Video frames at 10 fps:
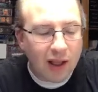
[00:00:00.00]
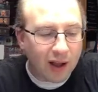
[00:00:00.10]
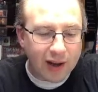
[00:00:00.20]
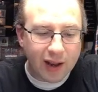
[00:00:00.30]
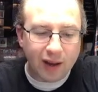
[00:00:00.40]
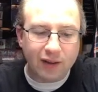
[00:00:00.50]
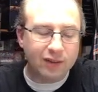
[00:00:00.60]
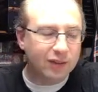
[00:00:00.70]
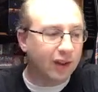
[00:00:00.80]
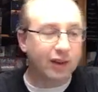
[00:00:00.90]
i had
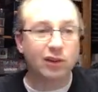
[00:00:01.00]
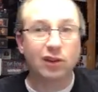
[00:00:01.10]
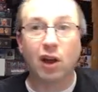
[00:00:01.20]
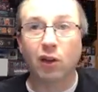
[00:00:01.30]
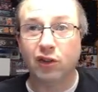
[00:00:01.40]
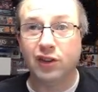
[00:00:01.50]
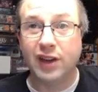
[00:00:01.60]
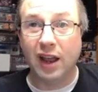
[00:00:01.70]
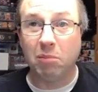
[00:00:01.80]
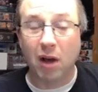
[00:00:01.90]
like you saw those
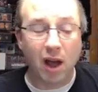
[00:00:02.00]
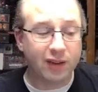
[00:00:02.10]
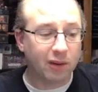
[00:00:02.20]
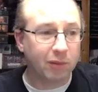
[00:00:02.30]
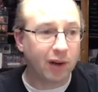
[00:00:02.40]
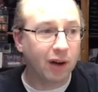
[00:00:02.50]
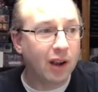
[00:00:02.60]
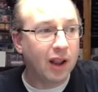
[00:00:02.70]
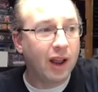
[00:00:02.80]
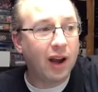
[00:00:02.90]
dead pots up there
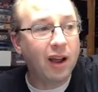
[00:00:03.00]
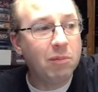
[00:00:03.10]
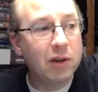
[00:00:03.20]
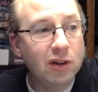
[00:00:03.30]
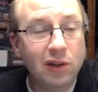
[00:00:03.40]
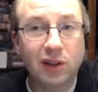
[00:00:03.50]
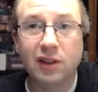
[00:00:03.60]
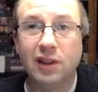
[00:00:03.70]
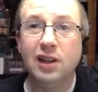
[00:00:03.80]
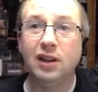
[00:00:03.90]
and i've been using
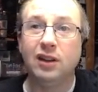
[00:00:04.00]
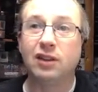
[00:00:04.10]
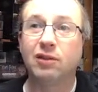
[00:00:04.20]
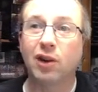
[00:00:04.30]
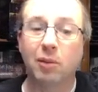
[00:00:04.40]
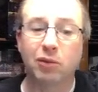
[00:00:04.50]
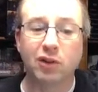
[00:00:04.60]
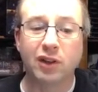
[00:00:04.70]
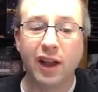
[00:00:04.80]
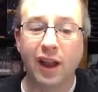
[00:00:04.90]
these for
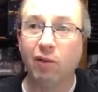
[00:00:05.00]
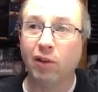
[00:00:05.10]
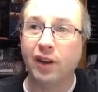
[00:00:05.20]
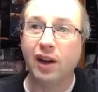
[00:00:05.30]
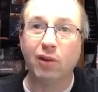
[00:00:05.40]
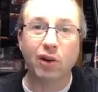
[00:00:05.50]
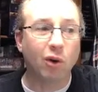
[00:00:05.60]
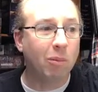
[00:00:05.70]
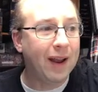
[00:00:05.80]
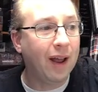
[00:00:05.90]
absolutely ever they never go
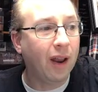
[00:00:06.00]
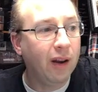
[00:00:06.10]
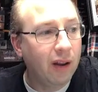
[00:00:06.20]
bad